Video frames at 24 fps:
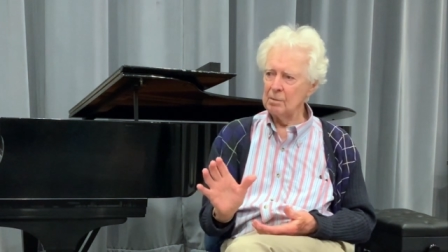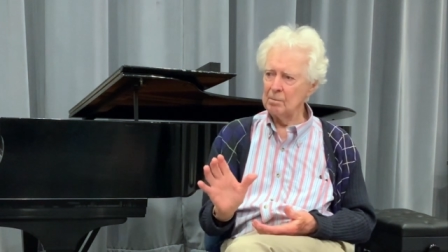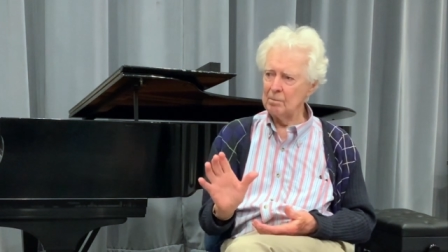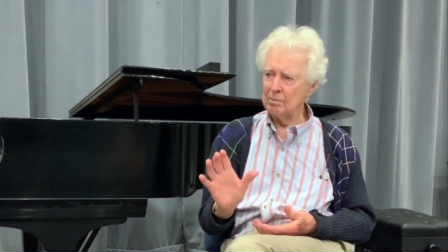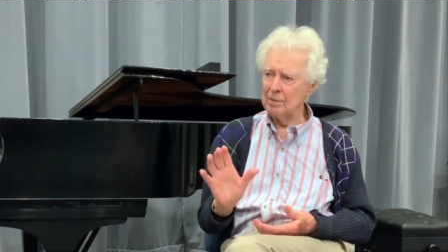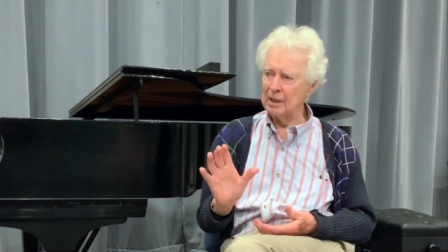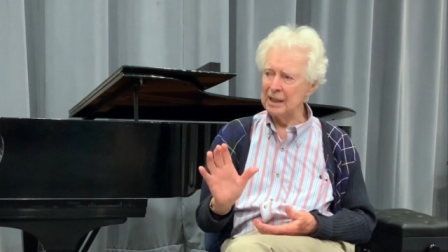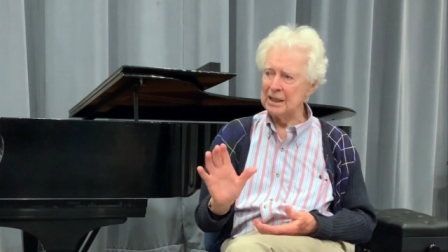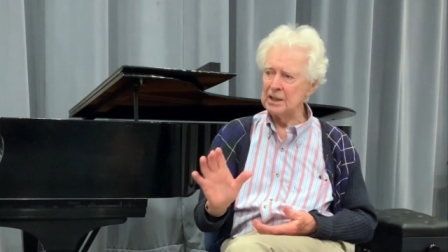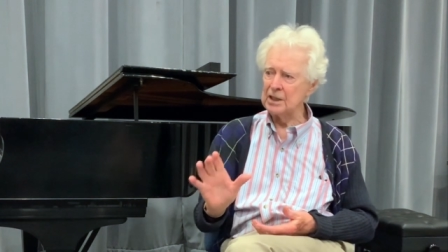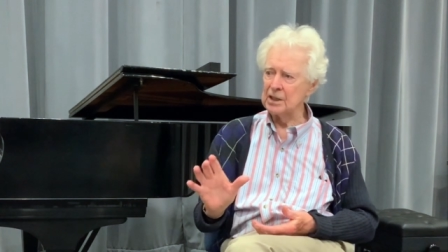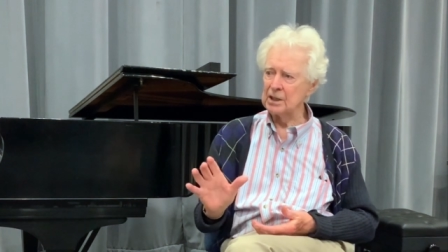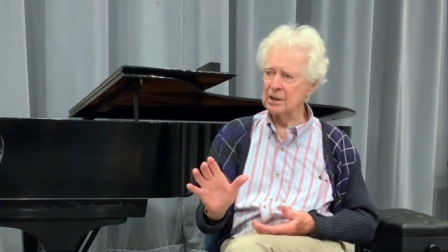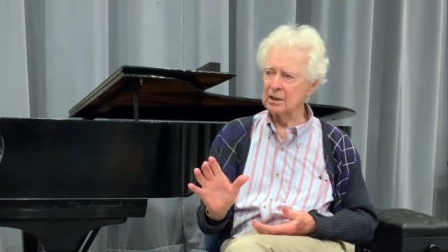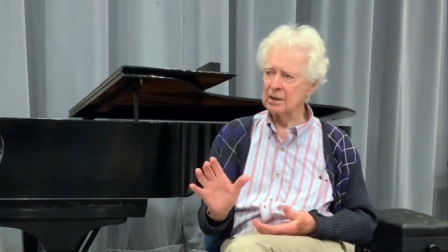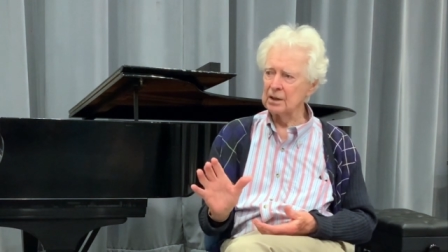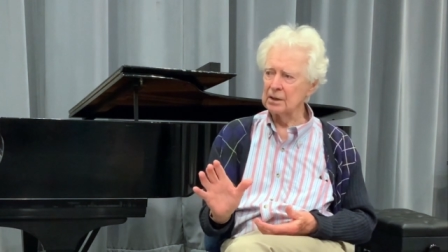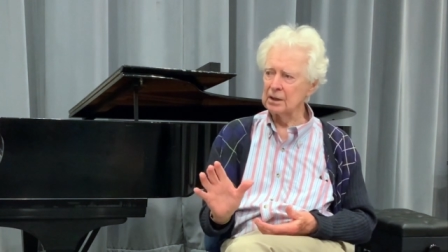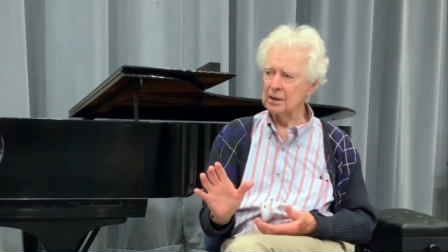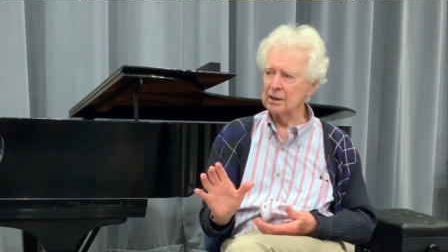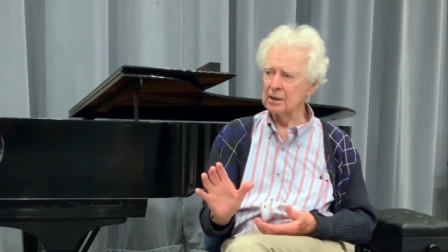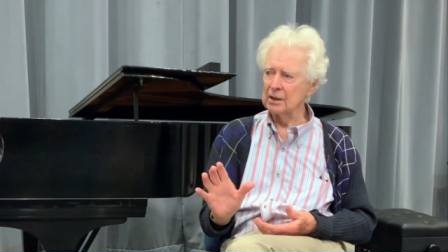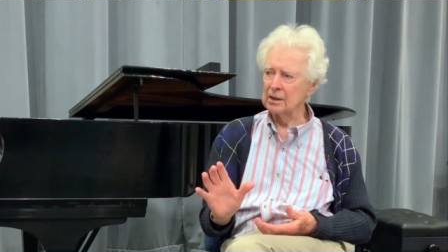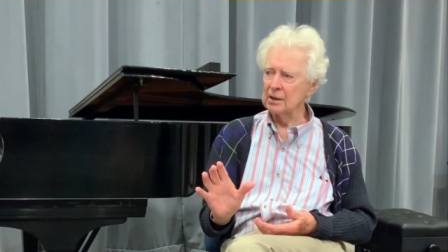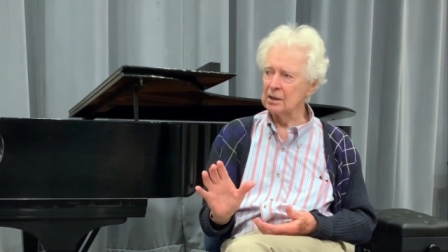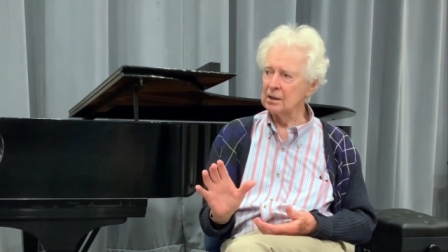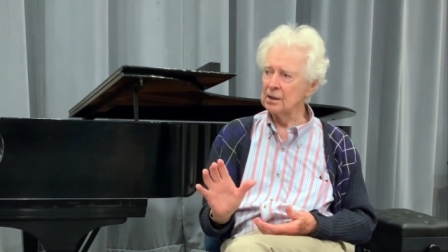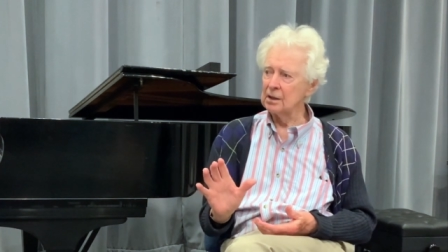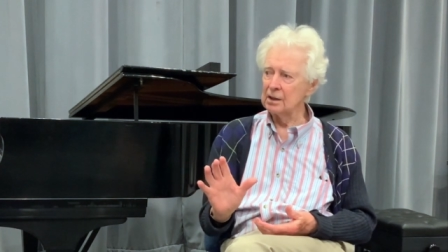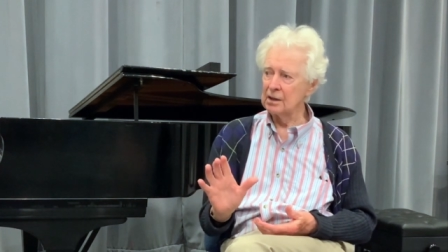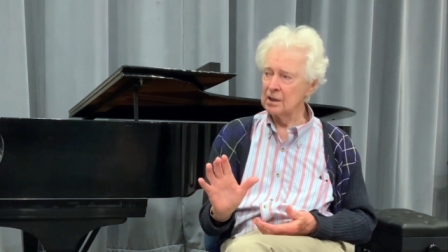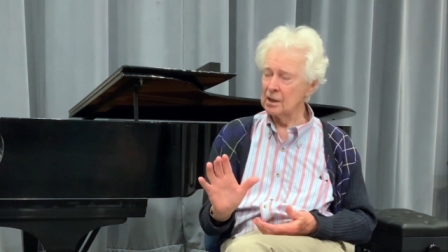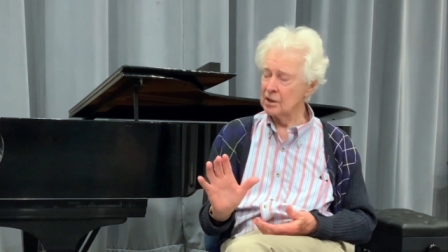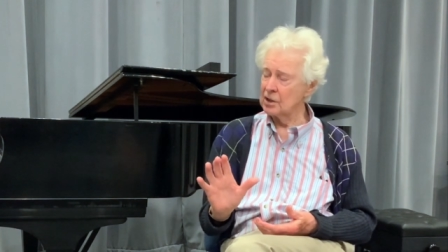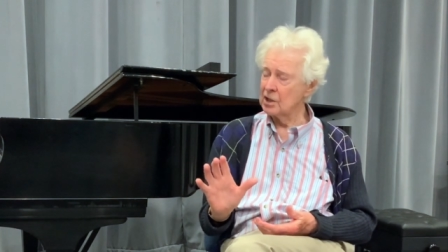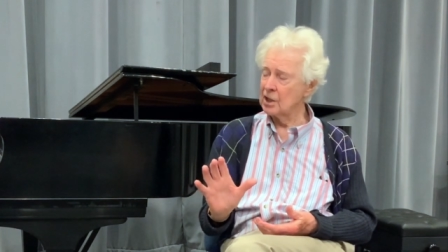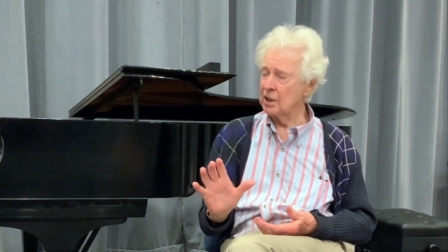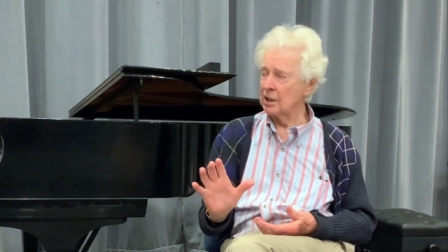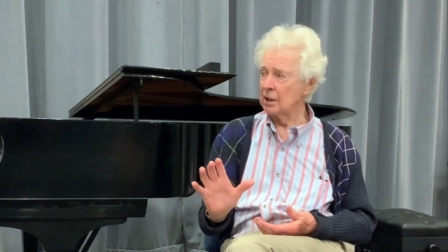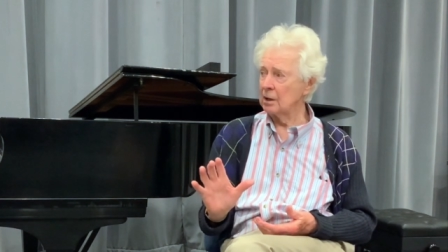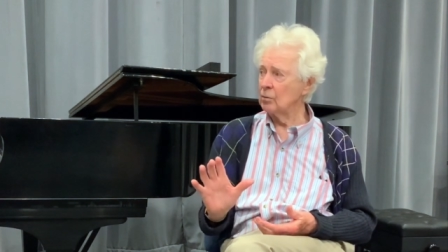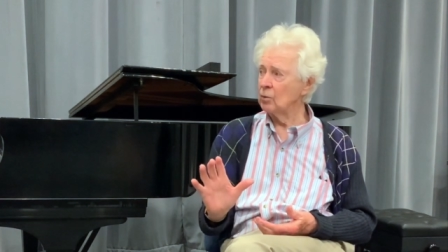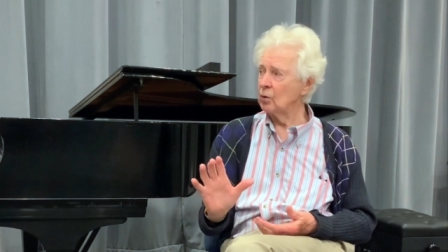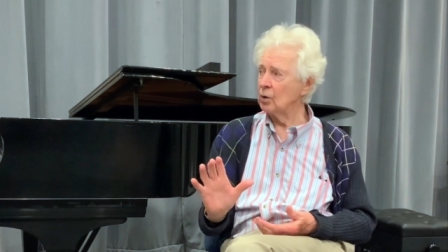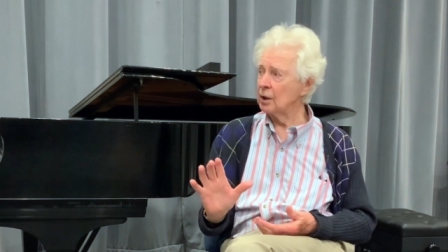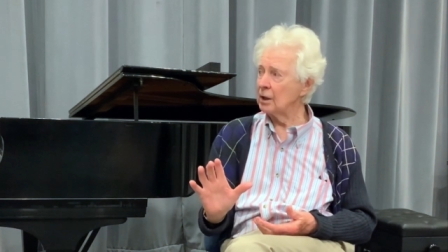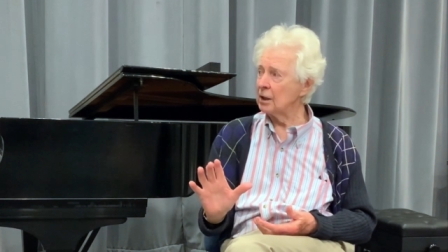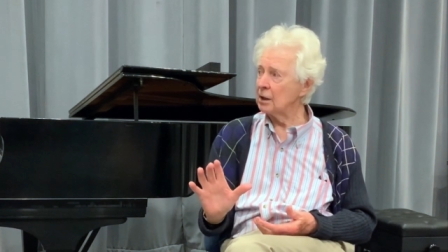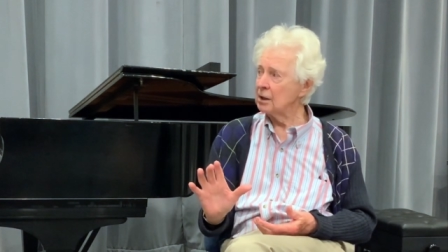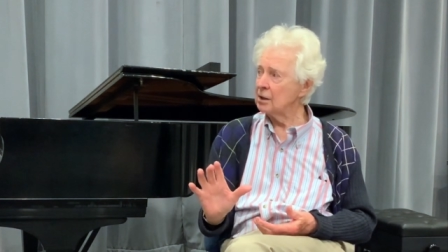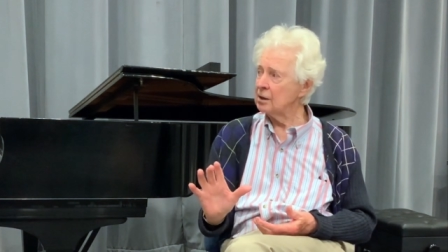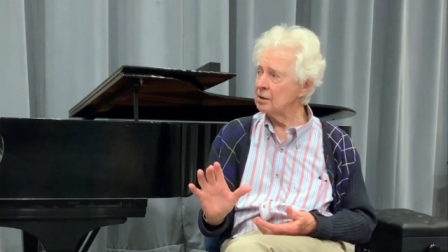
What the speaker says: basically in the same way.